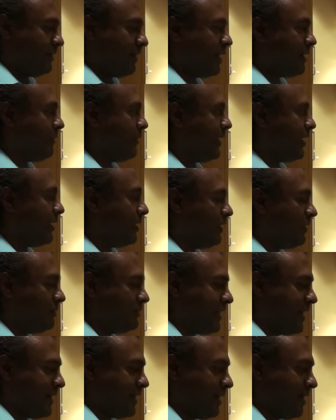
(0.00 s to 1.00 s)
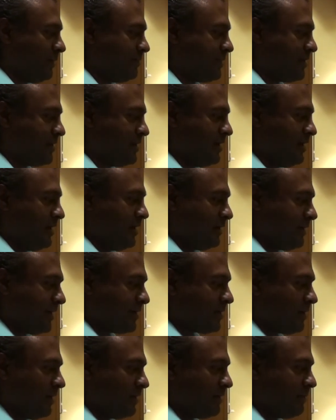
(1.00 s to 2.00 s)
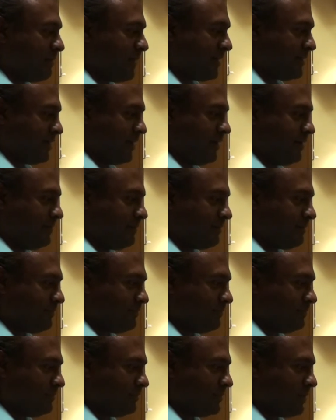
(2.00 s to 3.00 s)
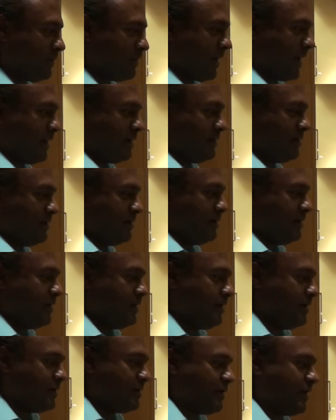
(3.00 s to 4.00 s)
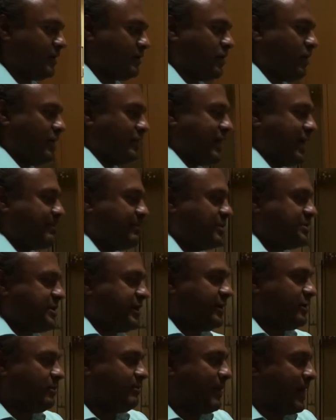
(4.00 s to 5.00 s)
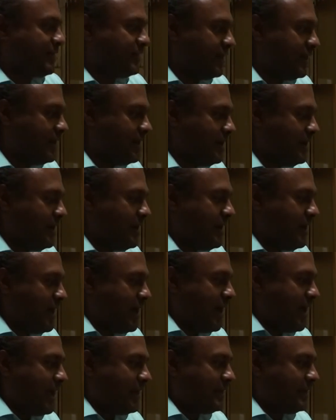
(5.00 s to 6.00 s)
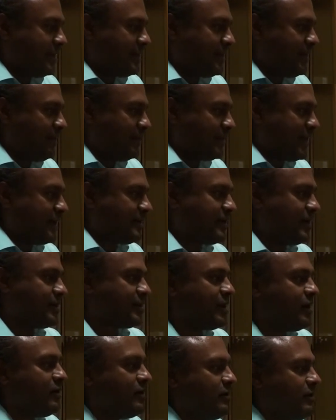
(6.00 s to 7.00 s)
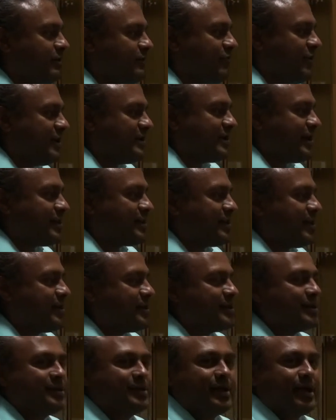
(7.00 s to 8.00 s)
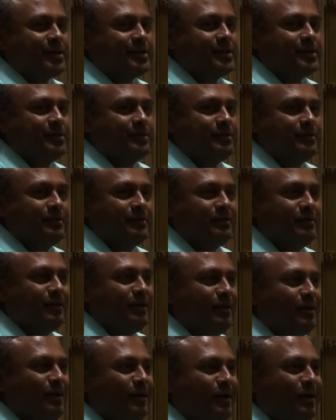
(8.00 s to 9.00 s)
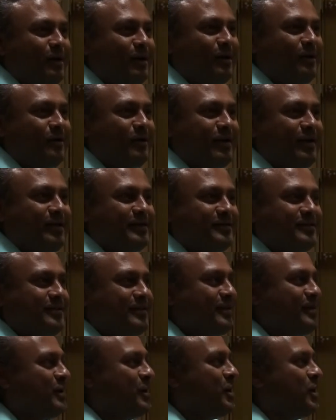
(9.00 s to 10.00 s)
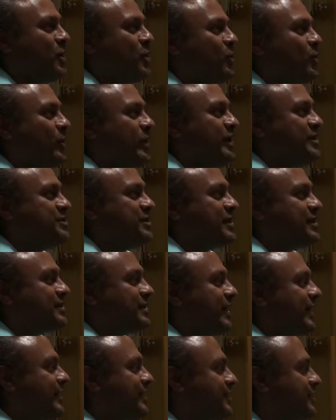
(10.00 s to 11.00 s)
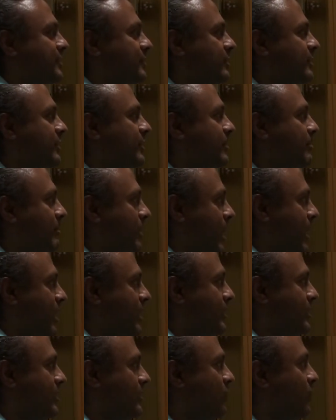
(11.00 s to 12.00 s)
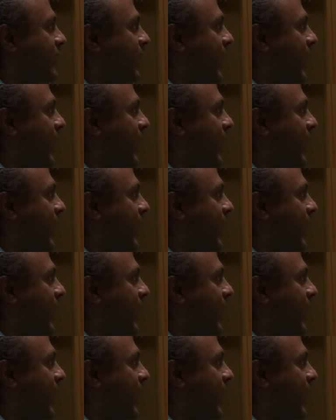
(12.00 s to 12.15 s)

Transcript: there we go. That helps. Let's call the method. Okay. So I'll call that particular method. And let's see what that does. Oh, infinite test says success. All right. We just inserted a mock. We